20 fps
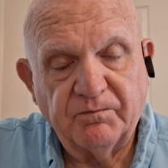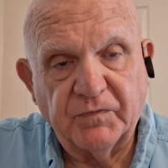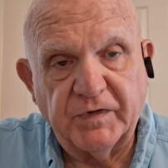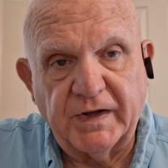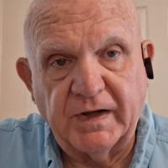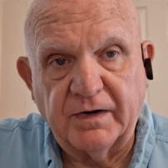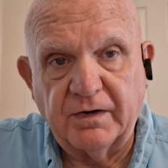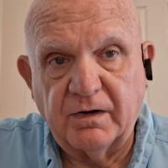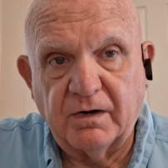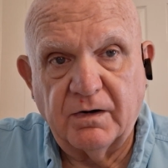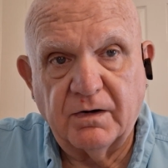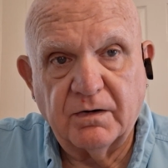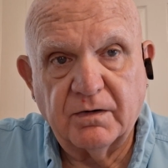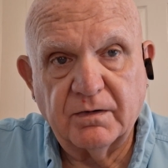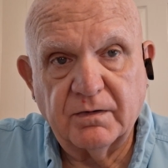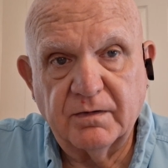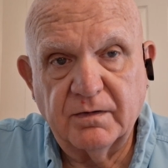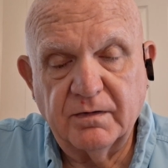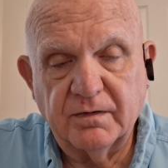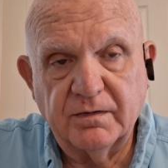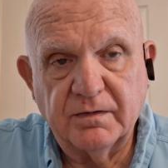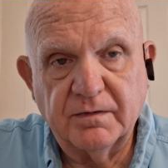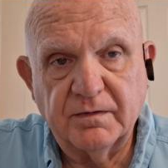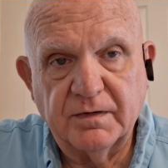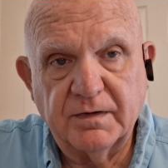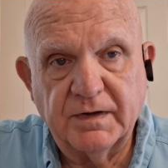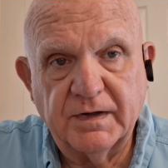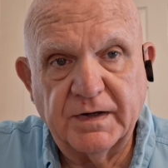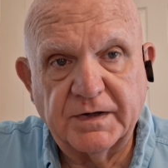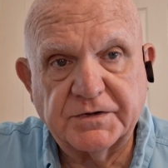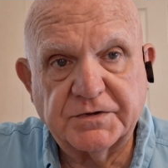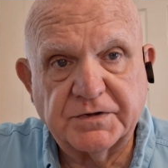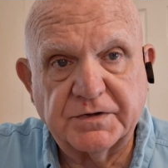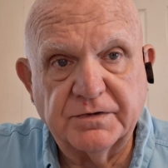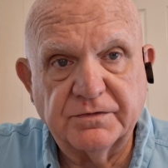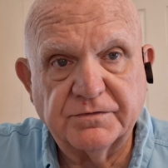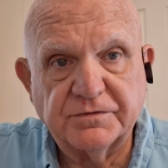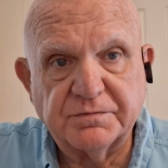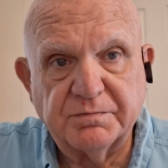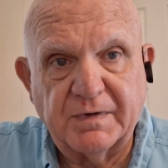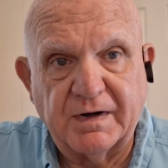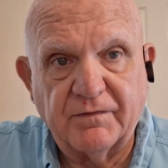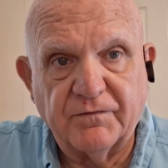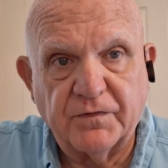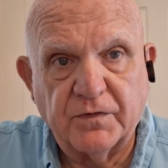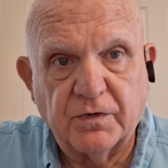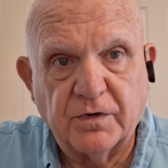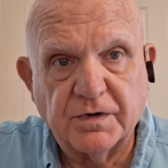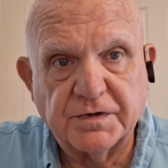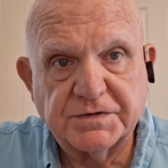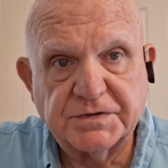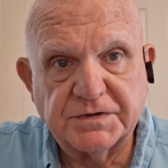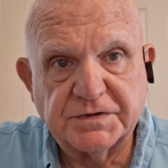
And y'all excuse my voice,